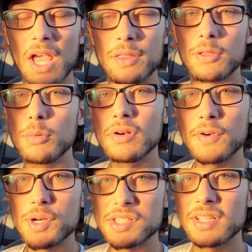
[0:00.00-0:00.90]
the
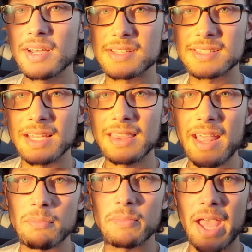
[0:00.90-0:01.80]
universe is gonna send
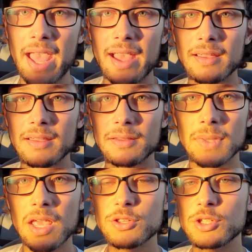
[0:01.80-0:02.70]
that back.
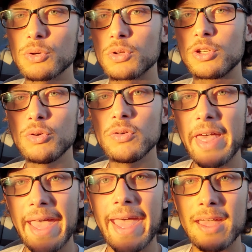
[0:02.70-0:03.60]
So do
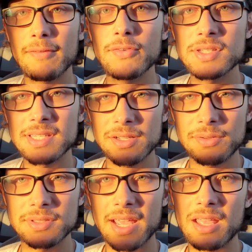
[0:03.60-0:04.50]
that every
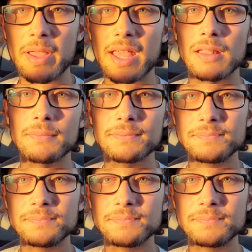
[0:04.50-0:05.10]
single day, man.